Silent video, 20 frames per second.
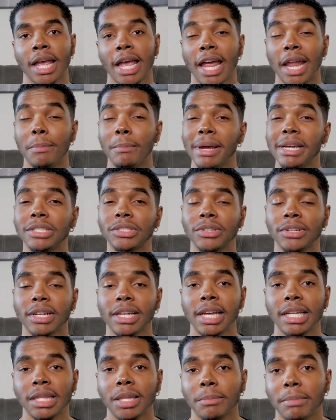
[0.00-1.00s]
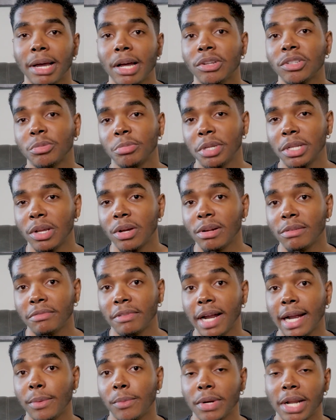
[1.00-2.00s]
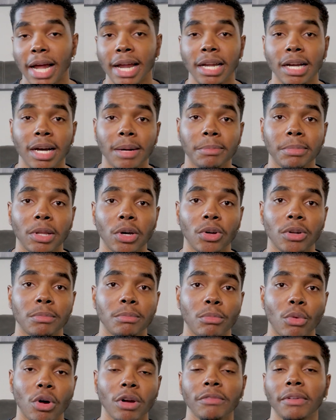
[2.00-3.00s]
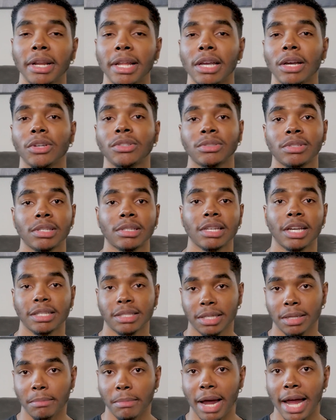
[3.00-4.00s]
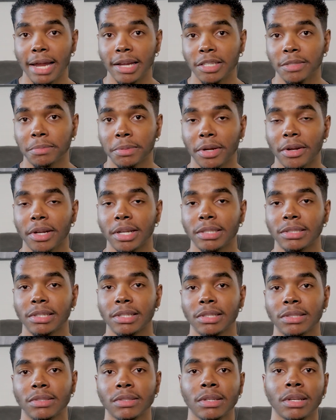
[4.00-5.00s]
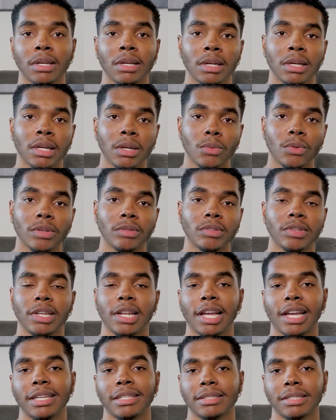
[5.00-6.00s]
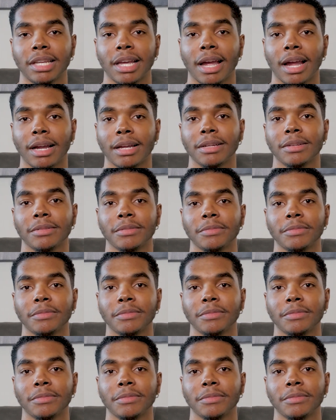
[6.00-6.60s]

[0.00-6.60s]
and make sure to hit the bell to be notified when I upload more videos discussing my experiences with today's tech.